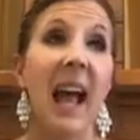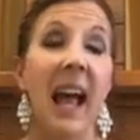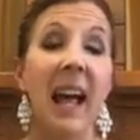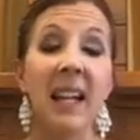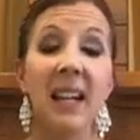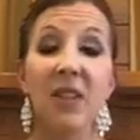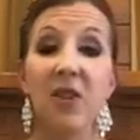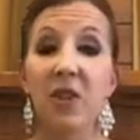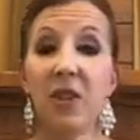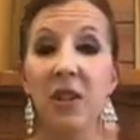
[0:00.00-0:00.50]

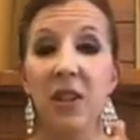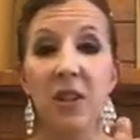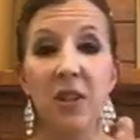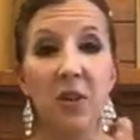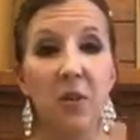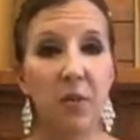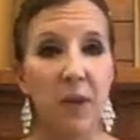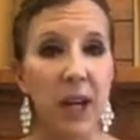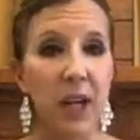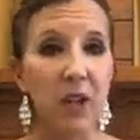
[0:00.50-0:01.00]
And it just does a
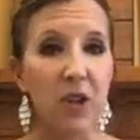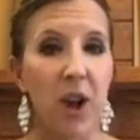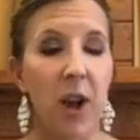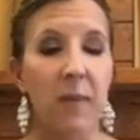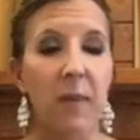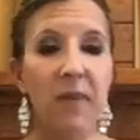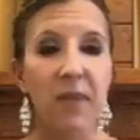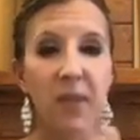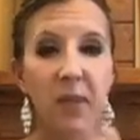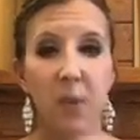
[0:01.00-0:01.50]
great
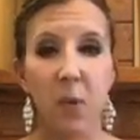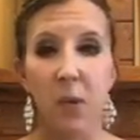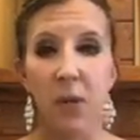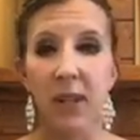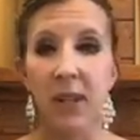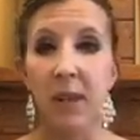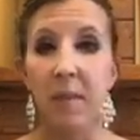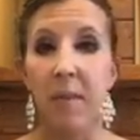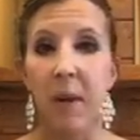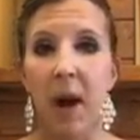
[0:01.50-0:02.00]
job of
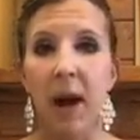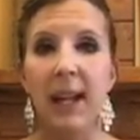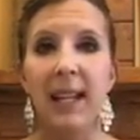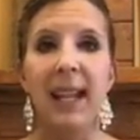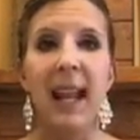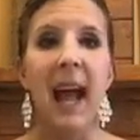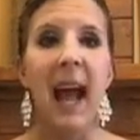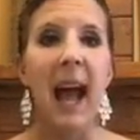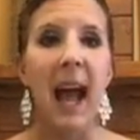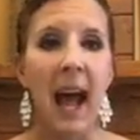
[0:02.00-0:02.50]
supporting the
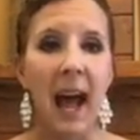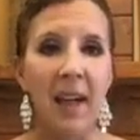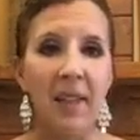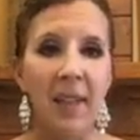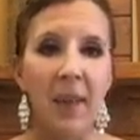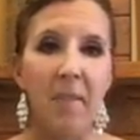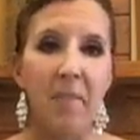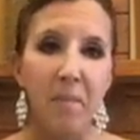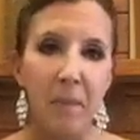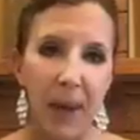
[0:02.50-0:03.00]
body
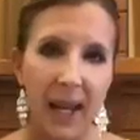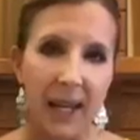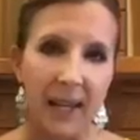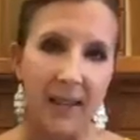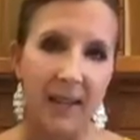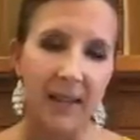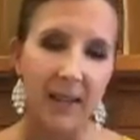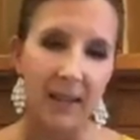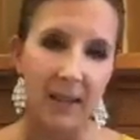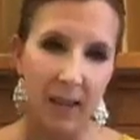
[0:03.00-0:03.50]
at the
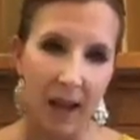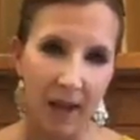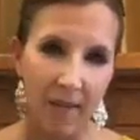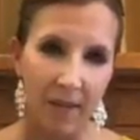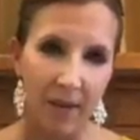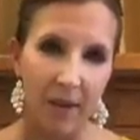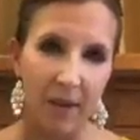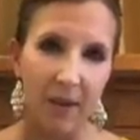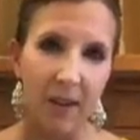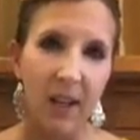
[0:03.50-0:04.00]
base
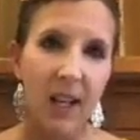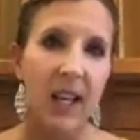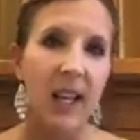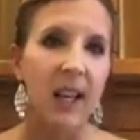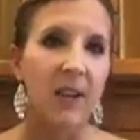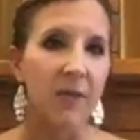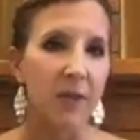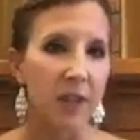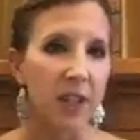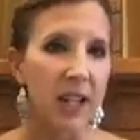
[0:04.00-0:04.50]
level.
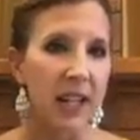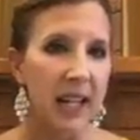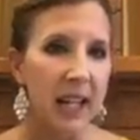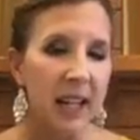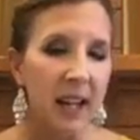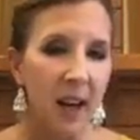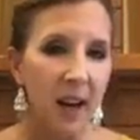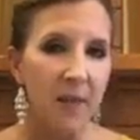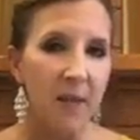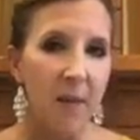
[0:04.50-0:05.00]
If we're
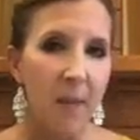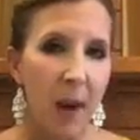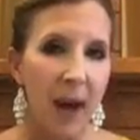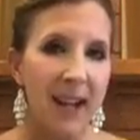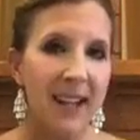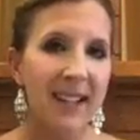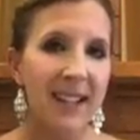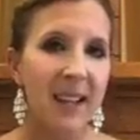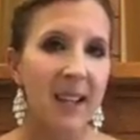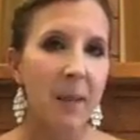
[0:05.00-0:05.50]
taking care of our
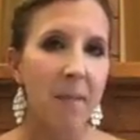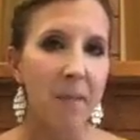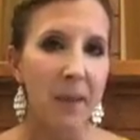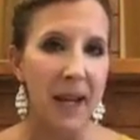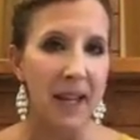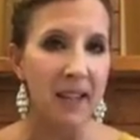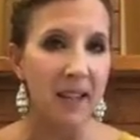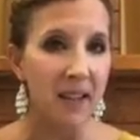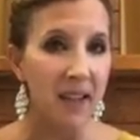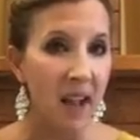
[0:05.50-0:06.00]
bodies at the
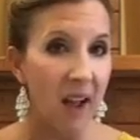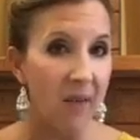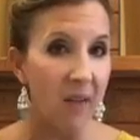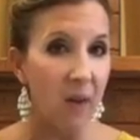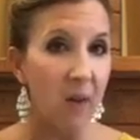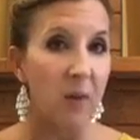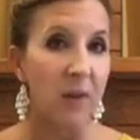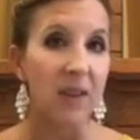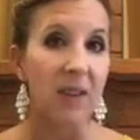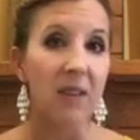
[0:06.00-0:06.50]
base
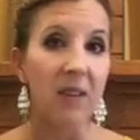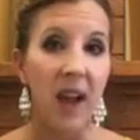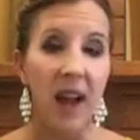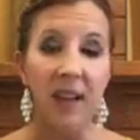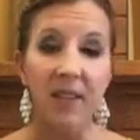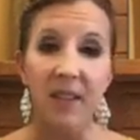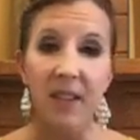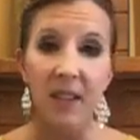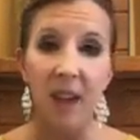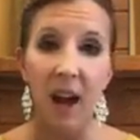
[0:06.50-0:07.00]
level with
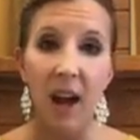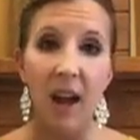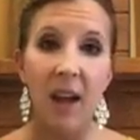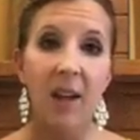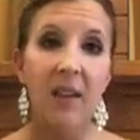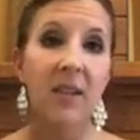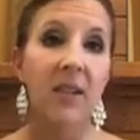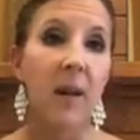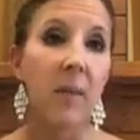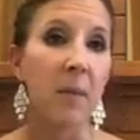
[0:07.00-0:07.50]

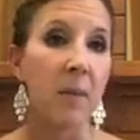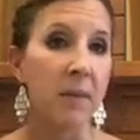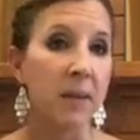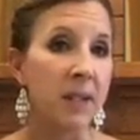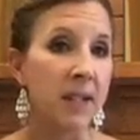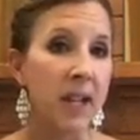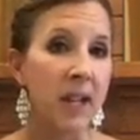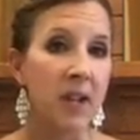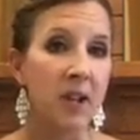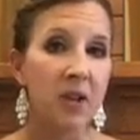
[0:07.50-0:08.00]
lifestyle,
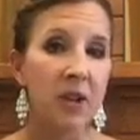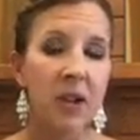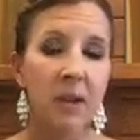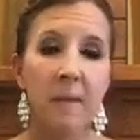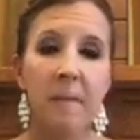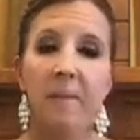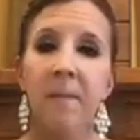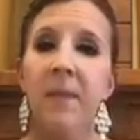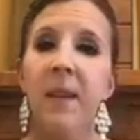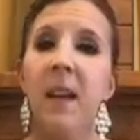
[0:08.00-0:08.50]

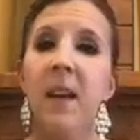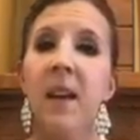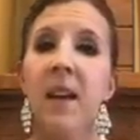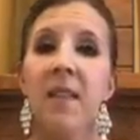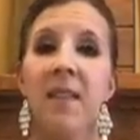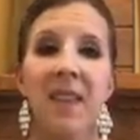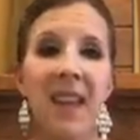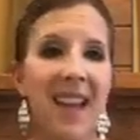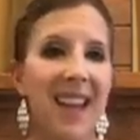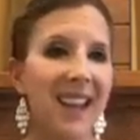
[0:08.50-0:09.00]
supplementation,
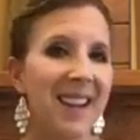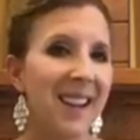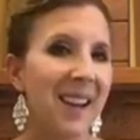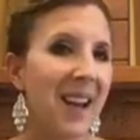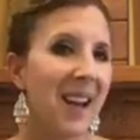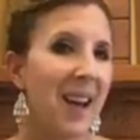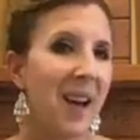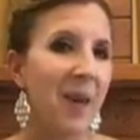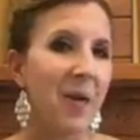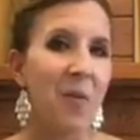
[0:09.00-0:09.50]

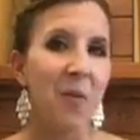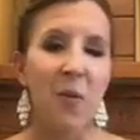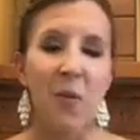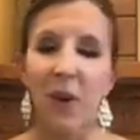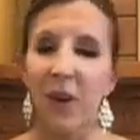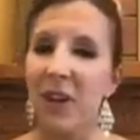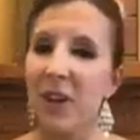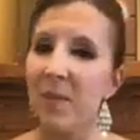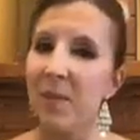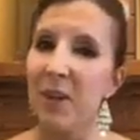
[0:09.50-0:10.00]
then
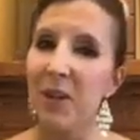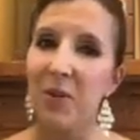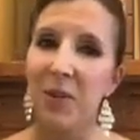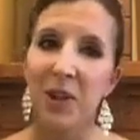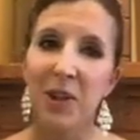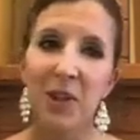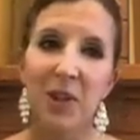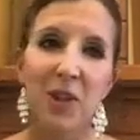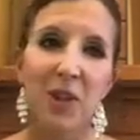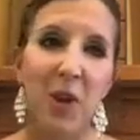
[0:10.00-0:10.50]
we're going to be
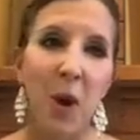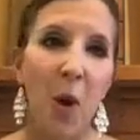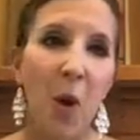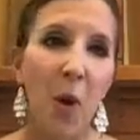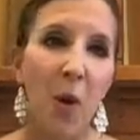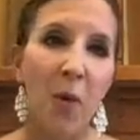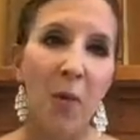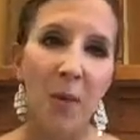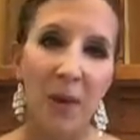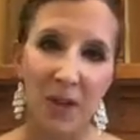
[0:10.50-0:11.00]
doing
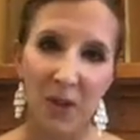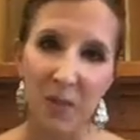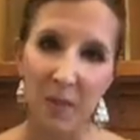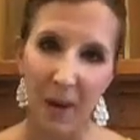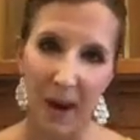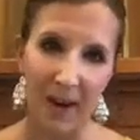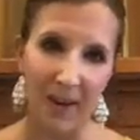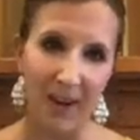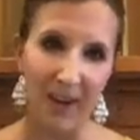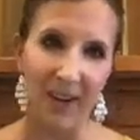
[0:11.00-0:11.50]
so much
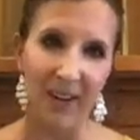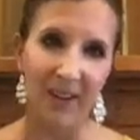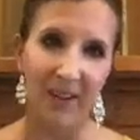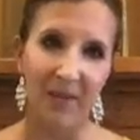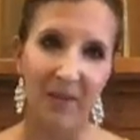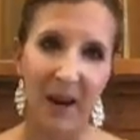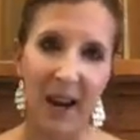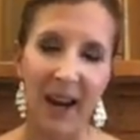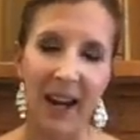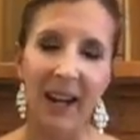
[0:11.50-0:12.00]
better,
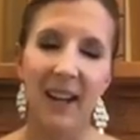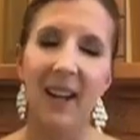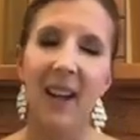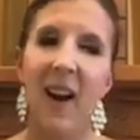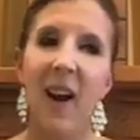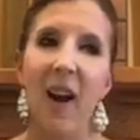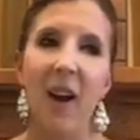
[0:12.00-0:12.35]
right?